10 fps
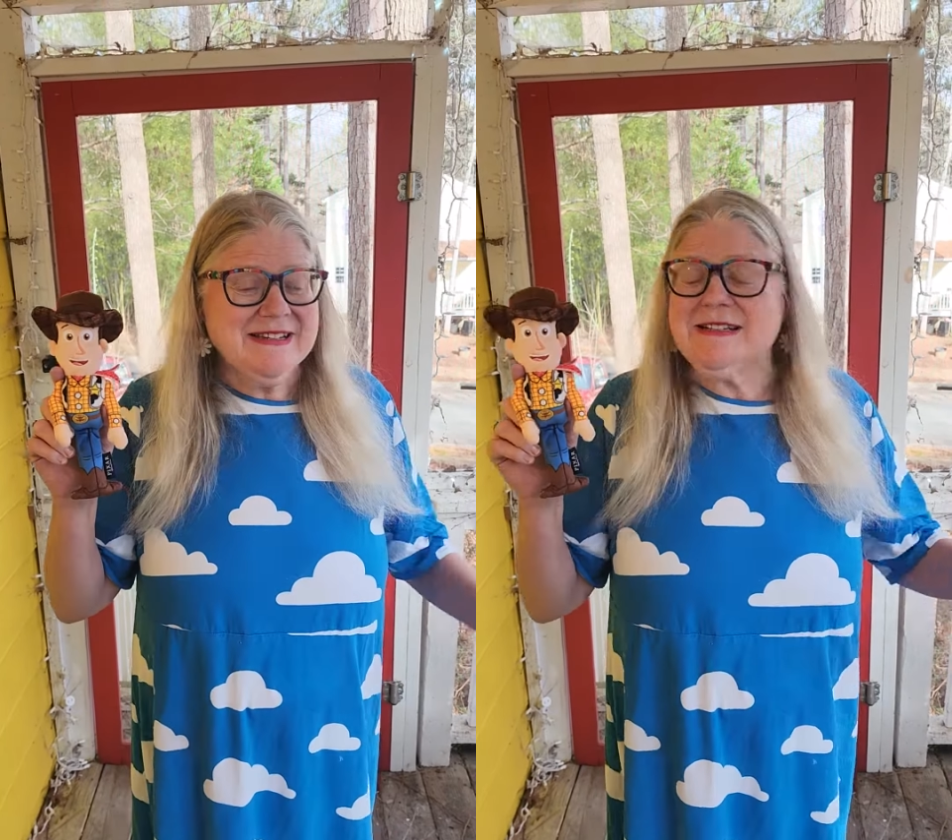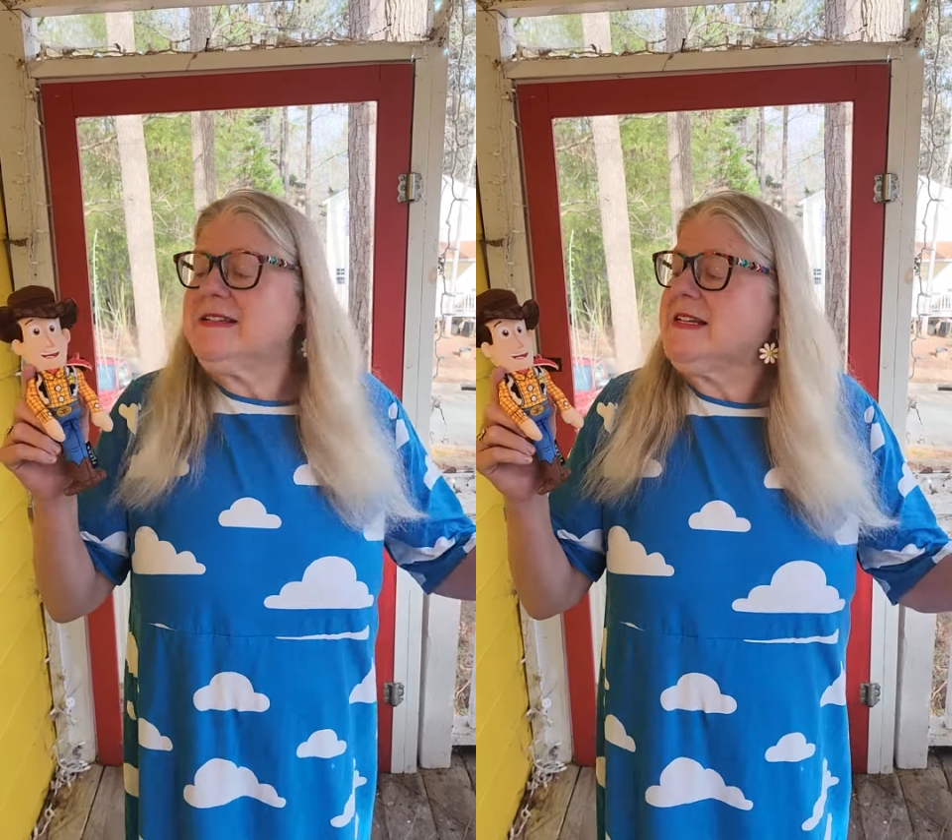
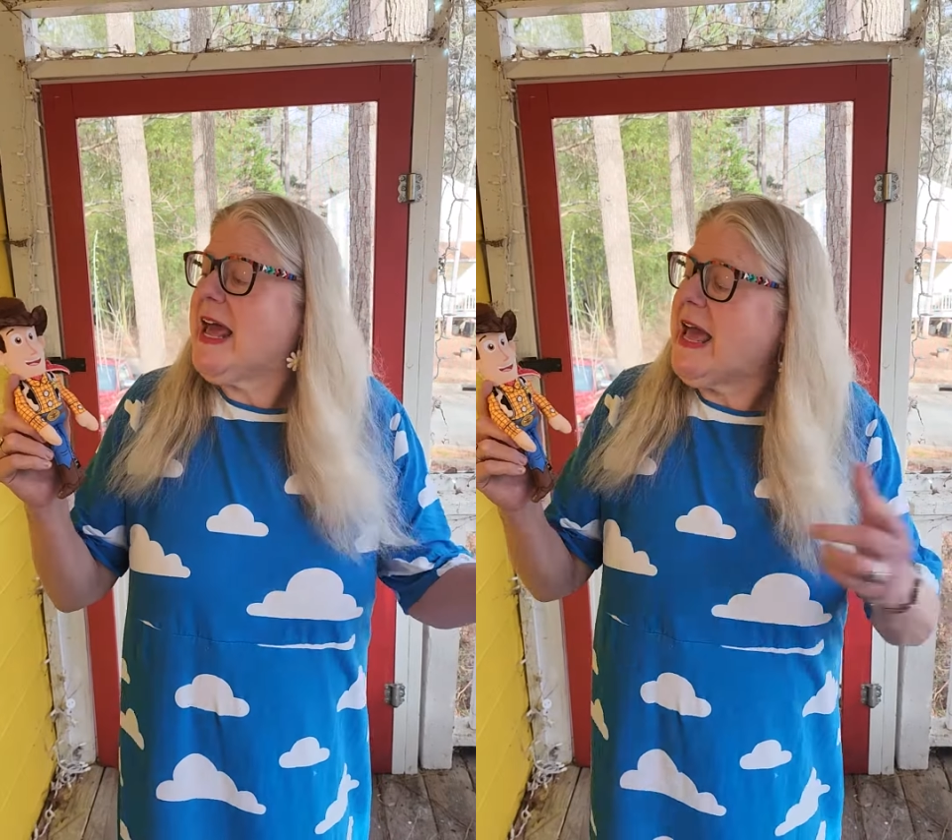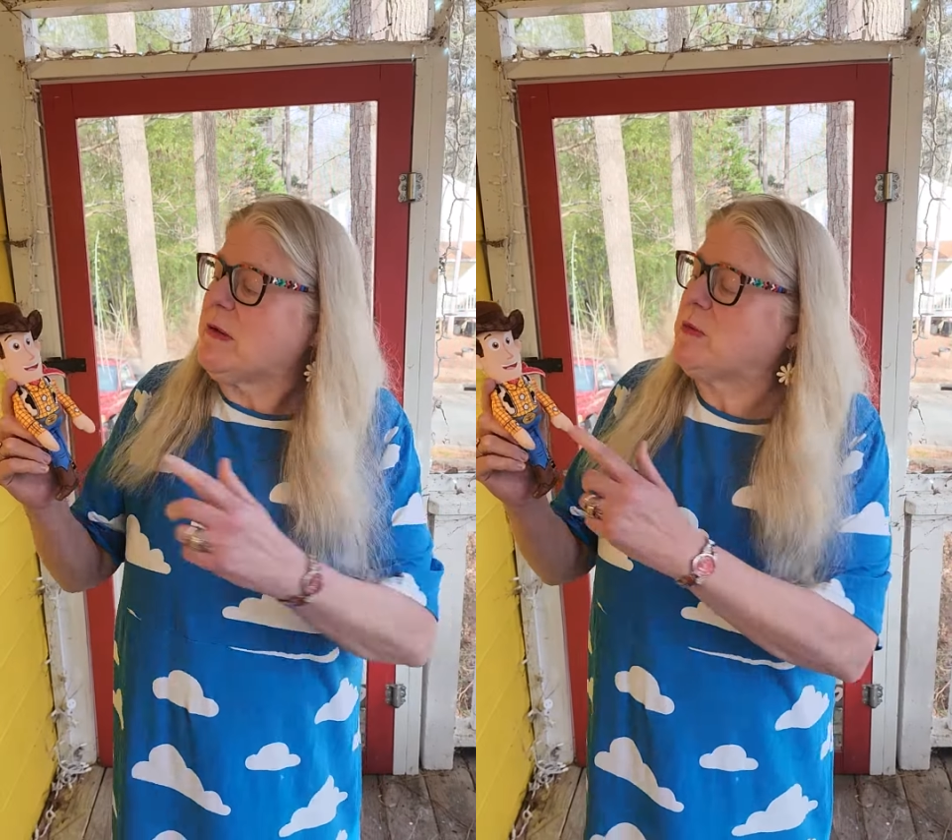And
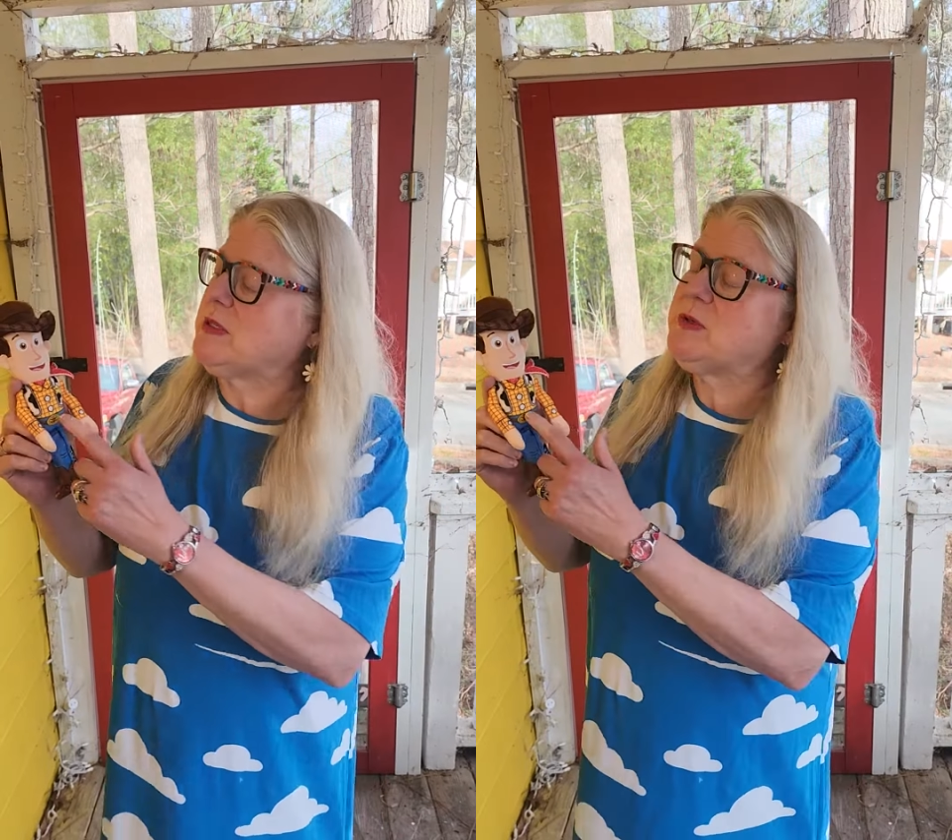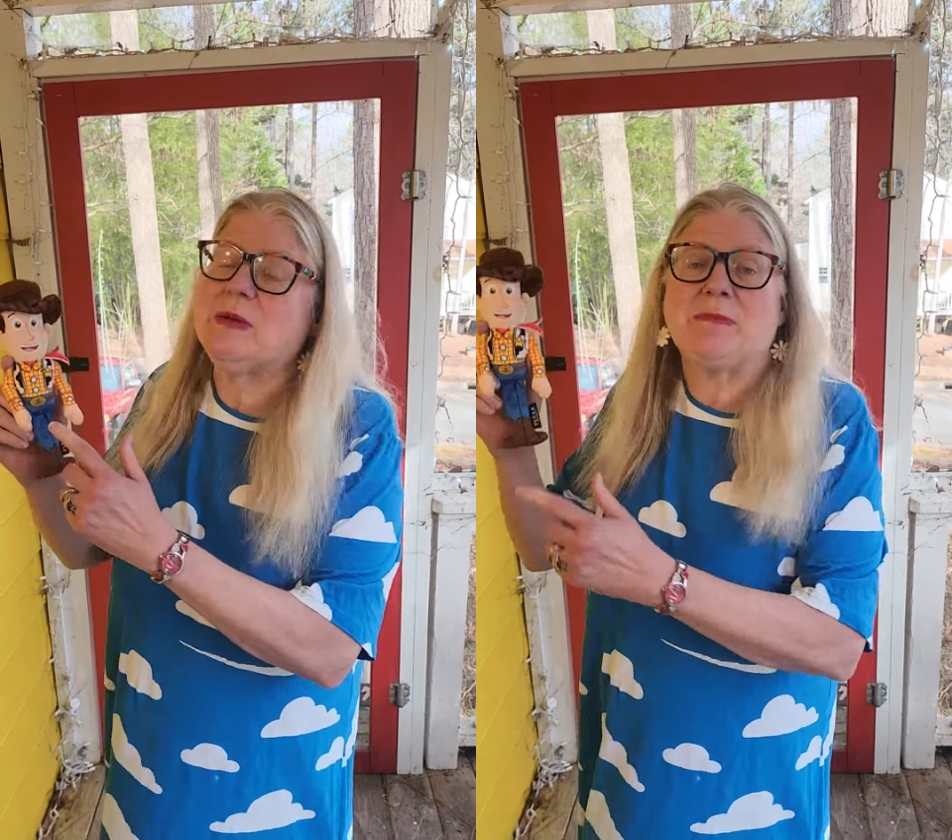today
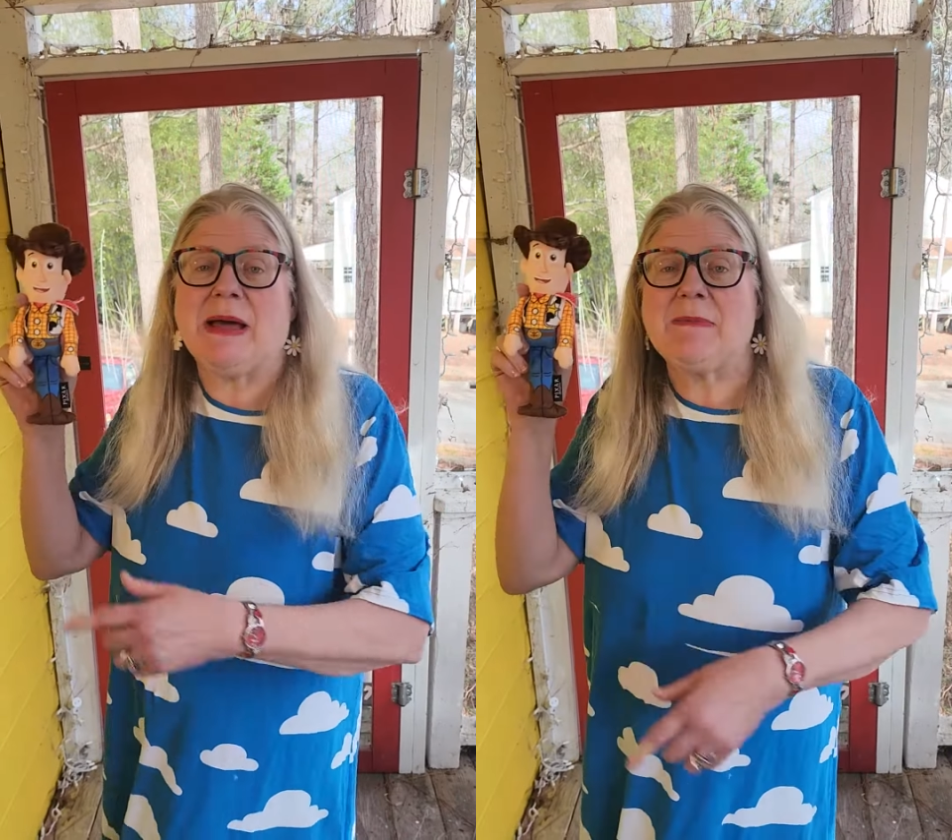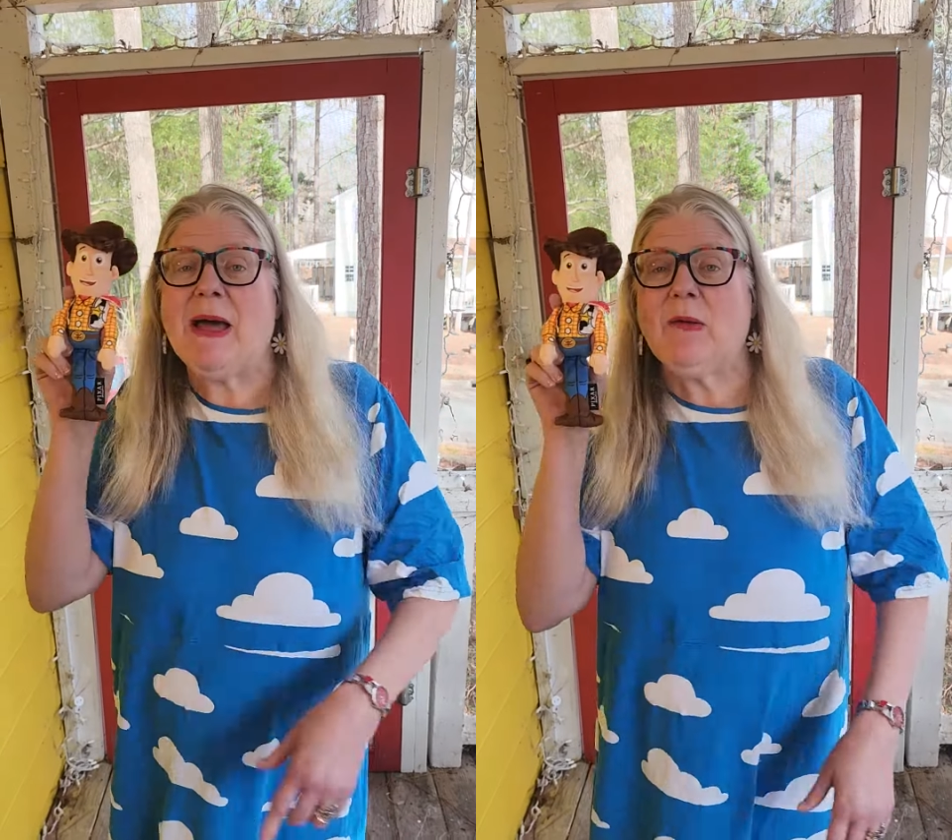we're joined
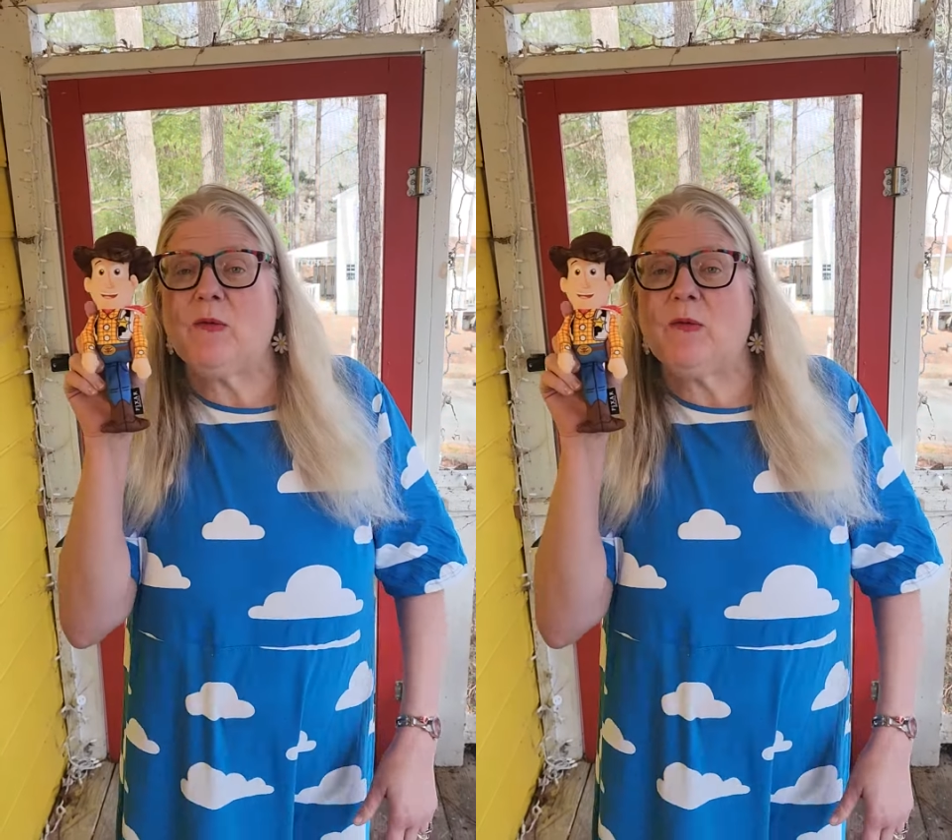by my